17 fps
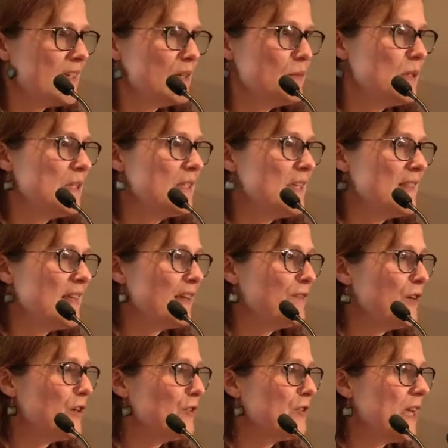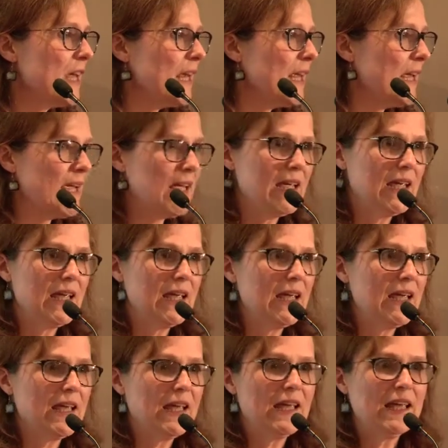anybody seen the advert on telly?
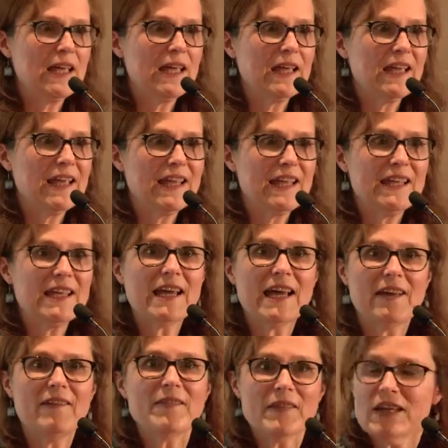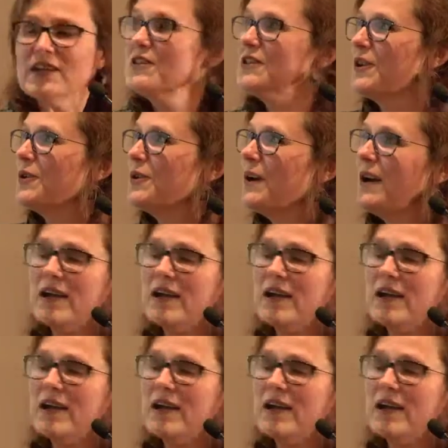Yeah. So,